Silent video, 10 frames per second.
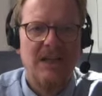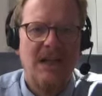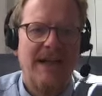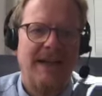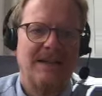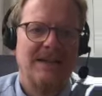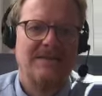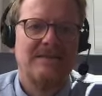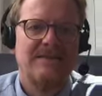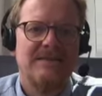
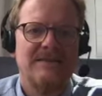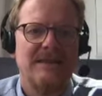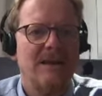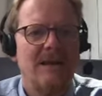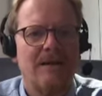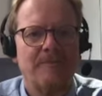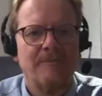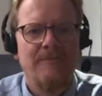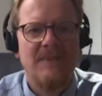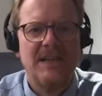And
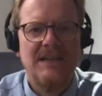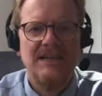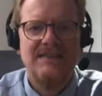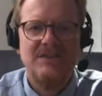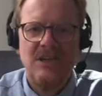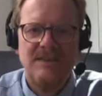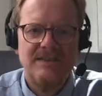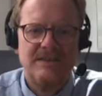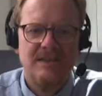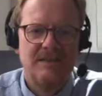it is just